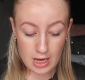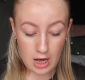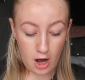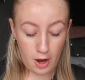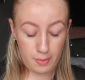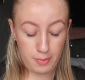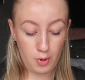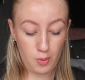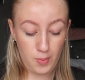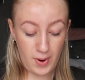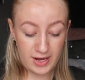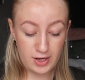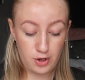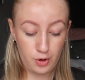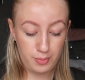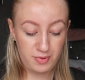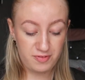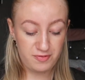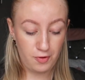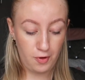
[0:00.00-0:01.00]
I put wake
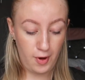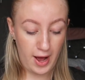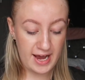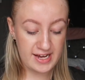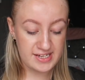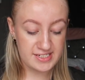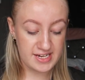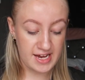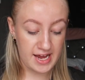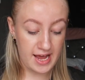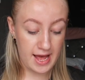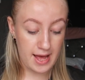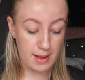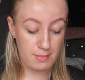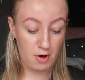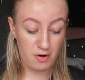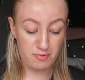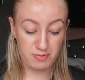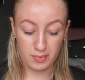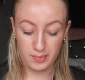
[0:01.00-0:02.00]
up before eight A
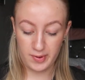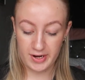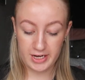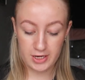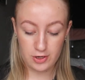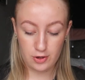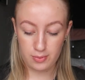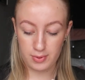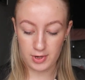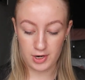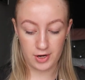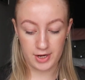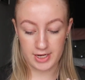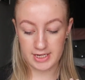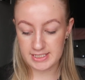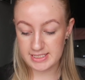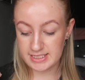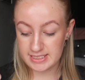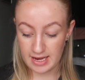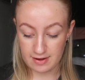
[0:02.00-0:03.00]
M, I've been waking up at
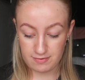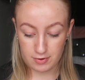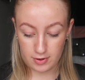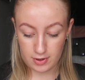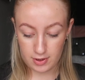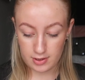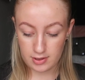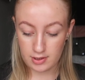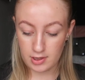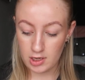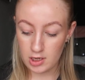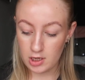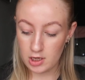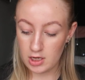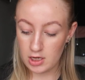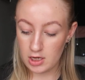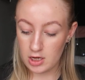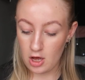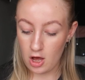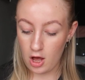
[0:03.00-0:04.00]
like seven.
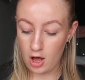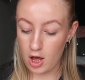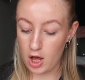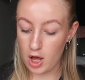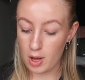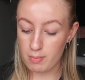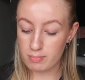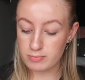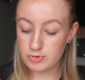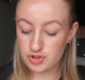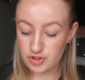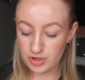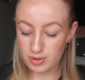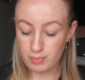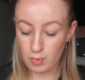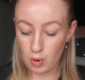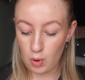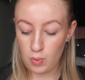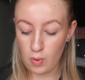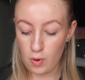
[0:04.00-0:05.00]
Um, drink
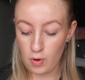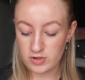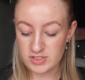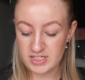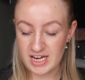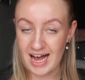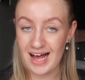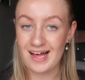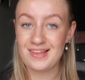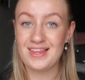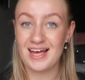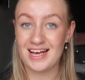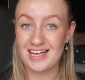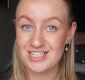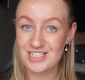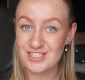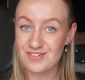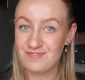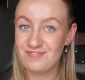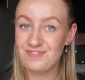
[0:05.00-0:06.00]
more water, that
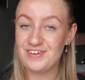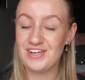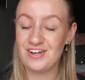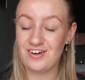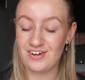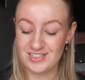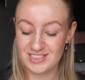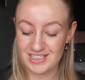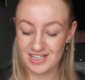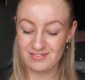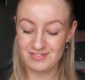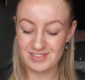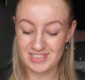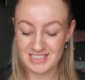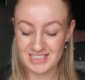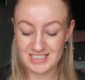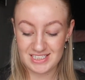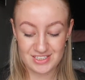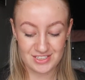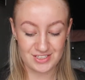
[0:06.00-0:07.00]
is something I definitely
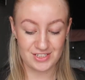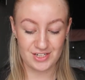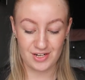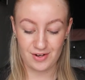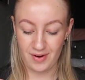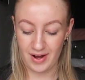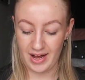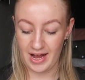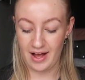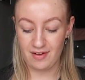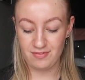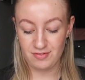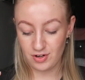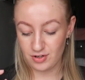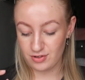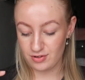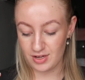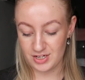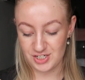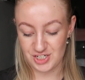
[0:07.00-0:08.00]
need to do. I have
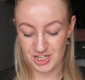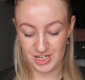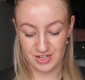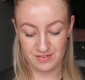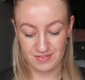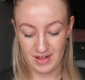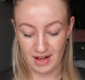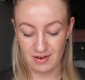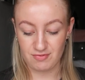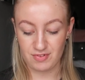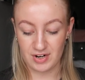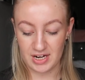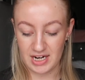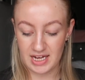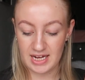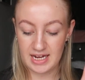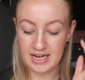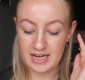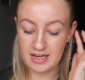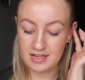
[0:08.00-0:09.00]
not achieved that
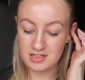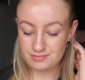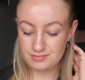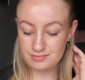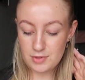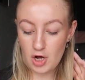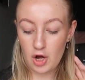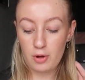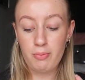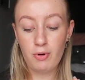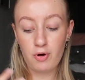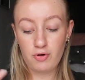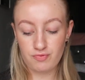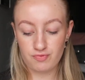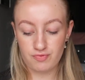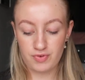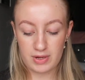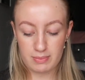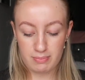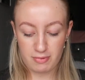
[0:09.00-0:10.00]
really. I put
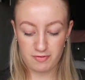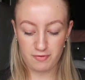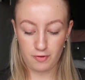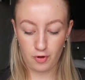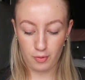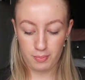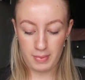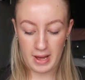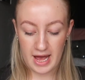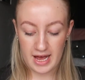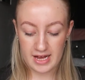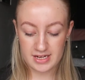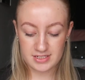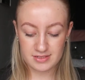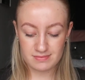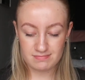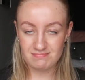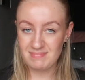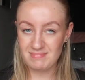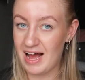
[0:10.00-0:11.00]
read before
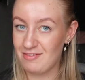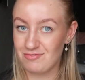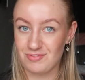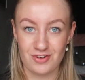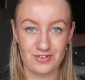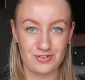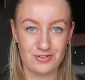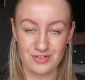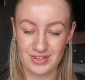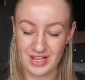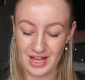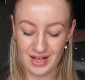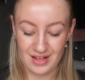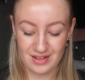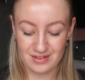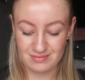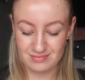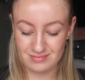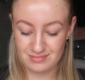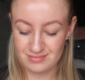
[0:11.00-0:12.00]
bed, have not done
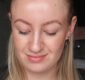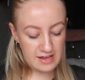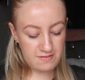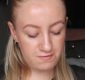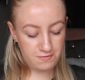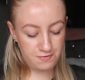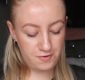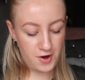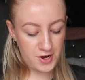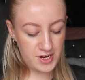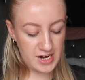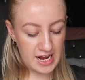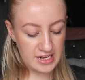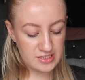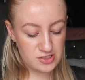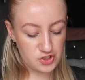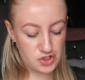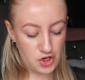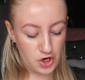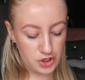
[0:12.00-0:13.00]
that. In
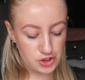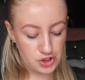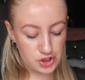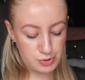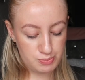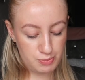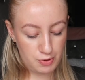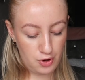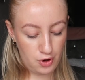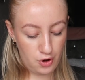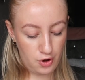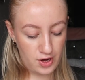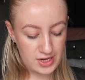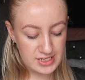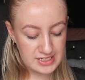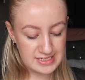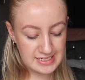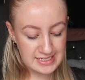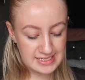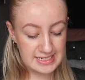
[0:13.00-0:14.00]
finance, I just put
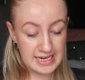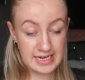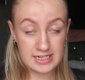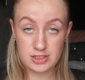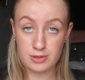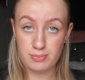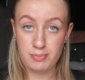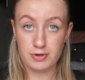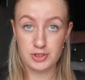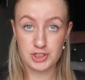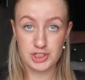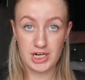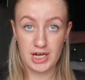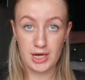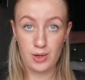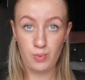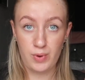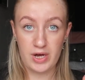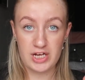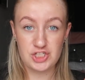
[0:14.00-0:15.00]
stick to
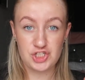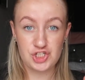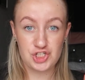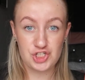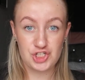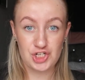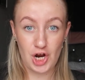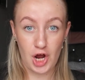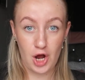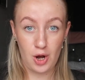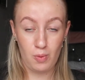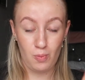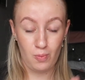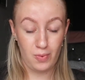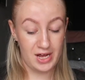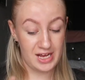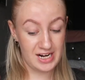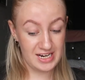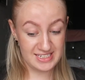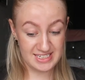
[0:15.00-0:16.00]
budget, which
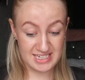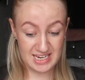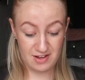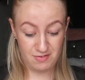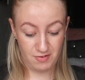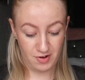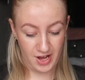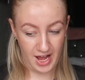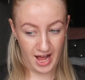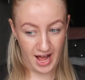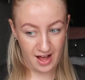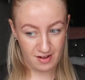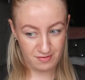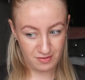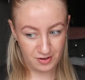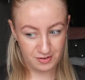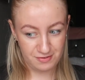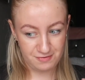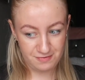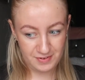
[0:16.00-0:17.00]
we're gonna see if I have.
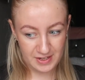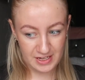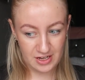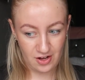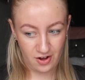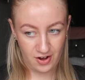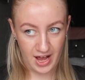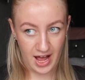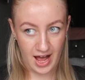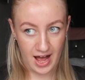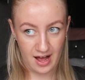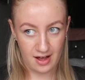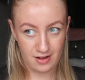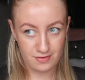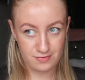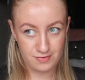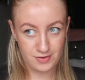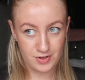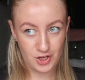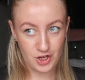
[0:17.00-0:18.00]
I think I
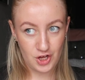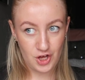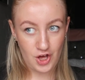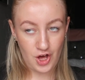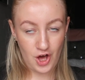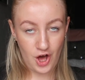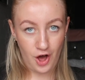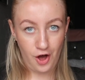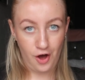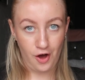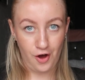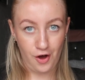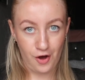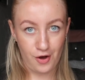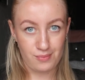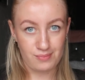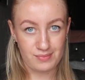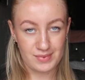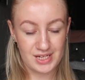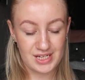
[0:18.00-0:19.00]
have.
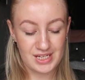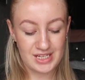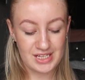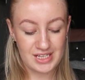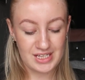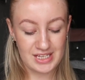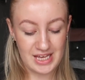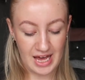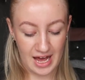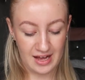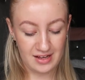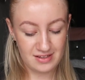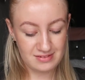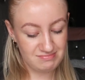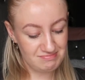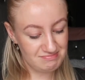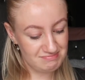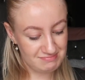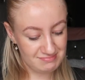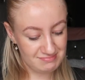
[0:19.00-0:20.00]
Um, yeah.